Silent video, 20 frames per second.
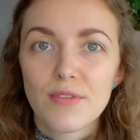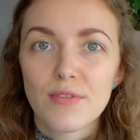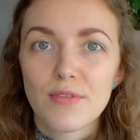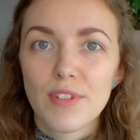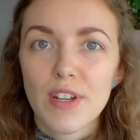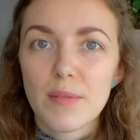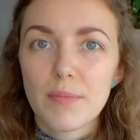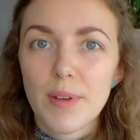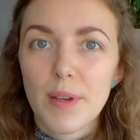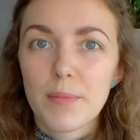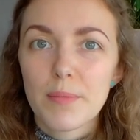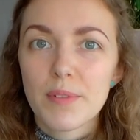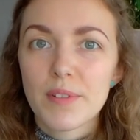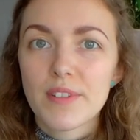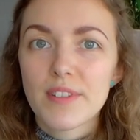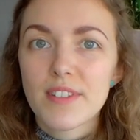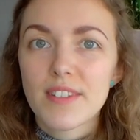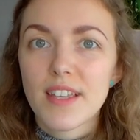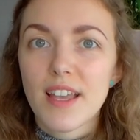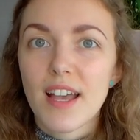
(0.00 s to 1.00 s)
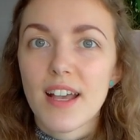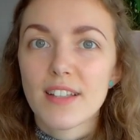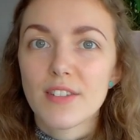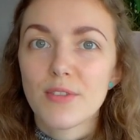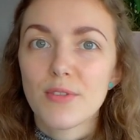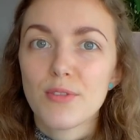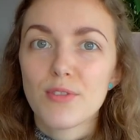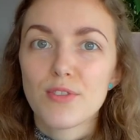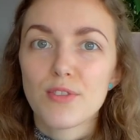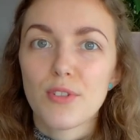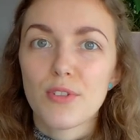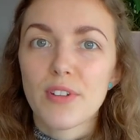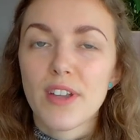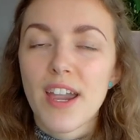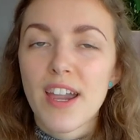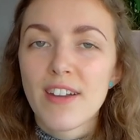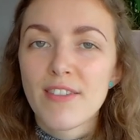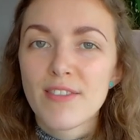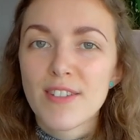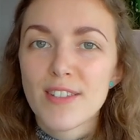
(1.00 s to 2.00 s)
red peppers and also
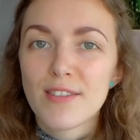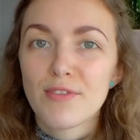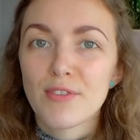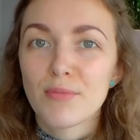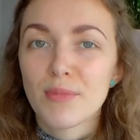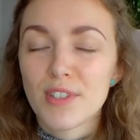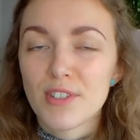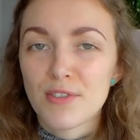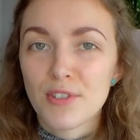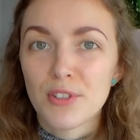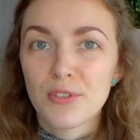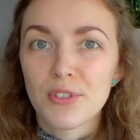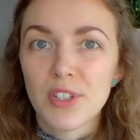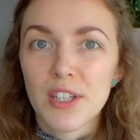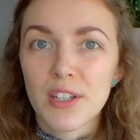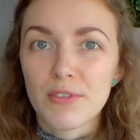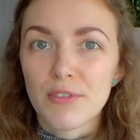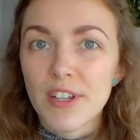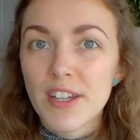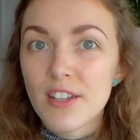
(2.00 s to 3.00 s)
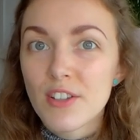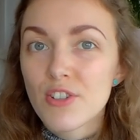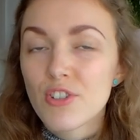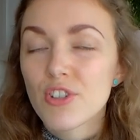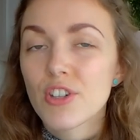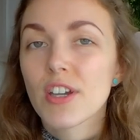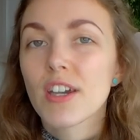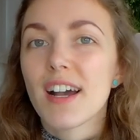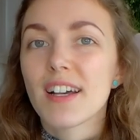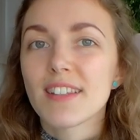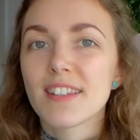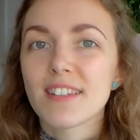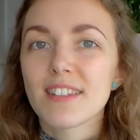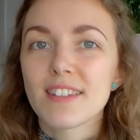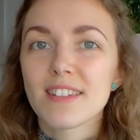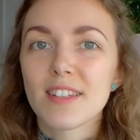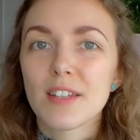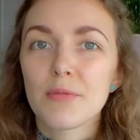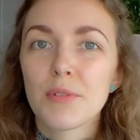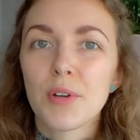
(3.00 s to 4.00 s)
carrots from this unique range and
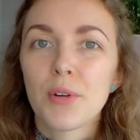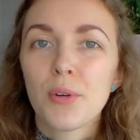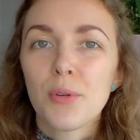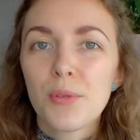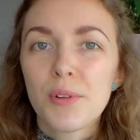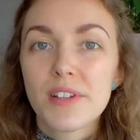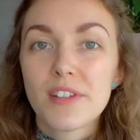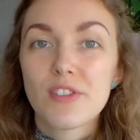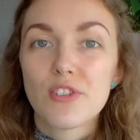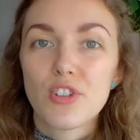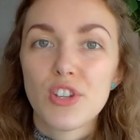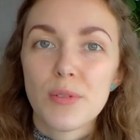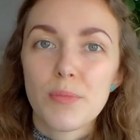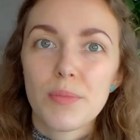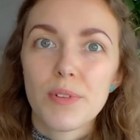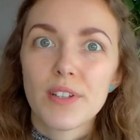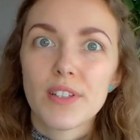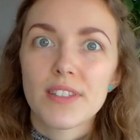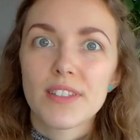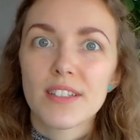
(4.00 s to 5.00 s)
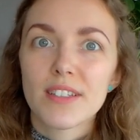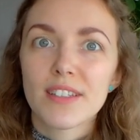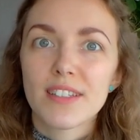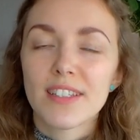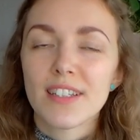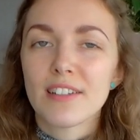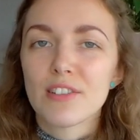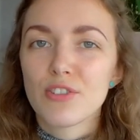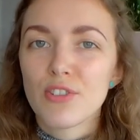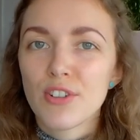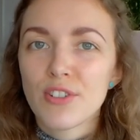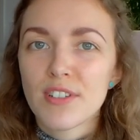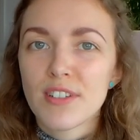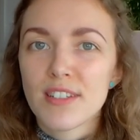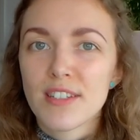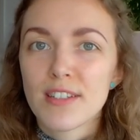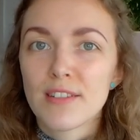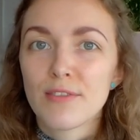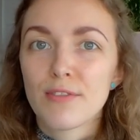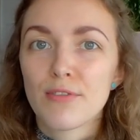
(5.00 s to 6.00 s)
they were always cheaper than the
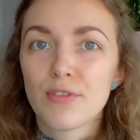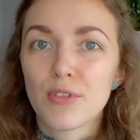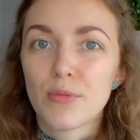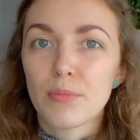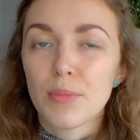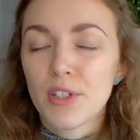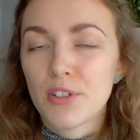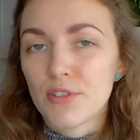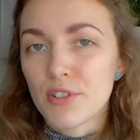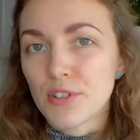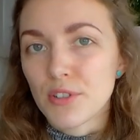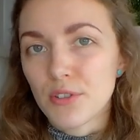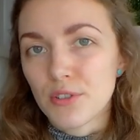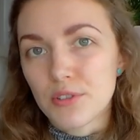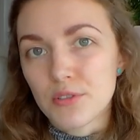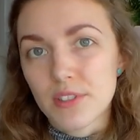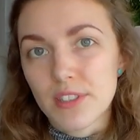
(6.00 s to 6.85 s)
alternative from Migro or